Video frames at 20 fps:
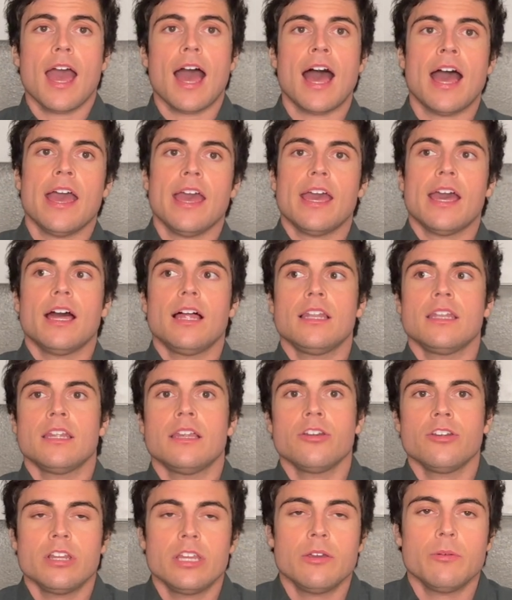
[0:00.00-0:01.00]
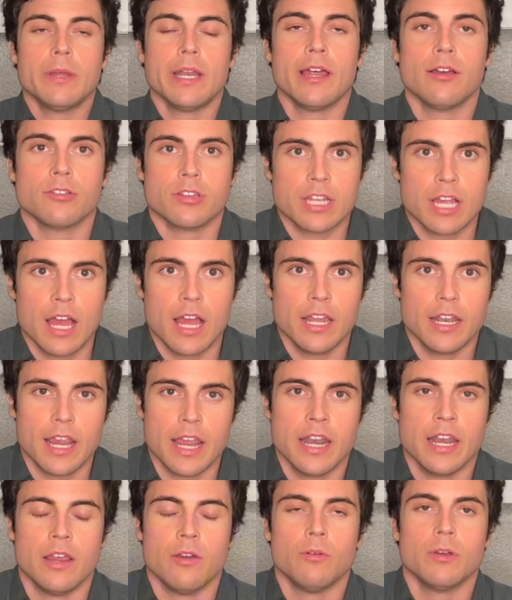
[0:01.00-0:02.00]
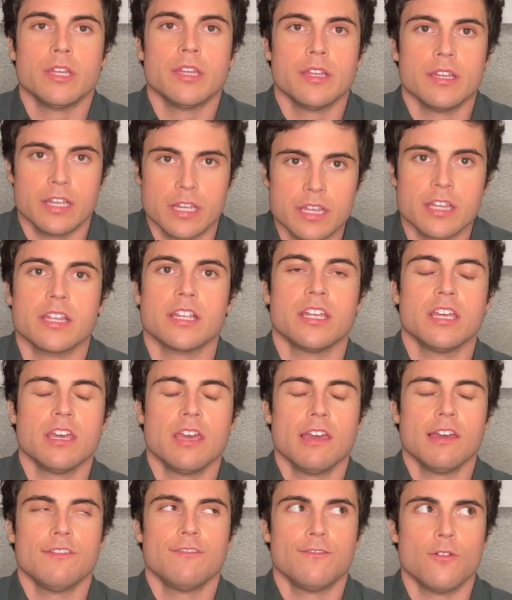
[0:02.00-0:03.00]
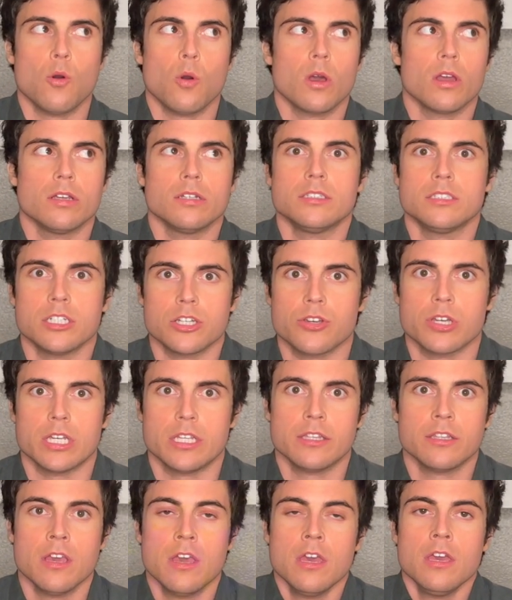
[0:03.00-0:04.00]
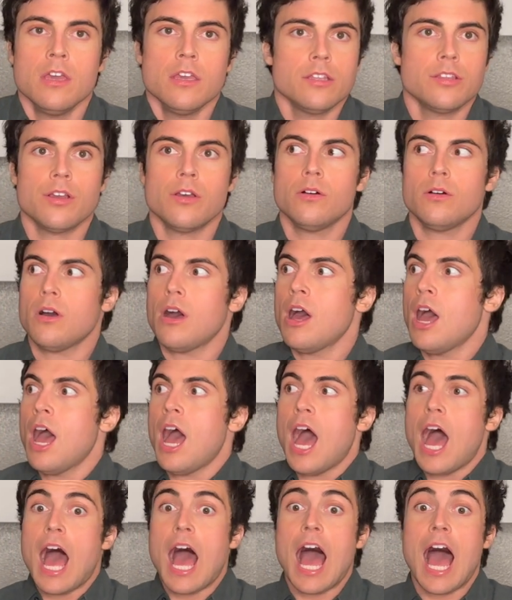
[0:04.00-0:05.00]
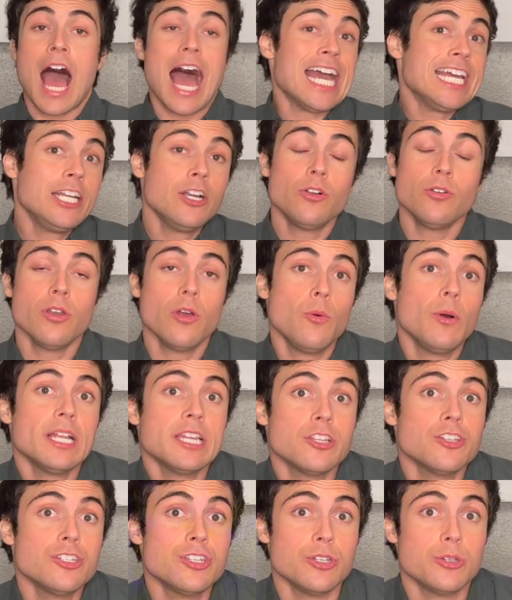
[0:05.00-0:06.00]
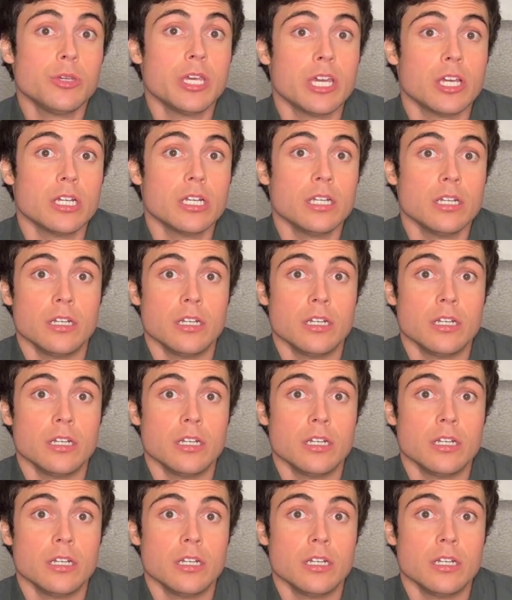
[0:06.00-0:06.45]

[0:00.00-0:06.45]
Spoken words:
I literally went outside and it was 64 degrees. So I don't know what to do here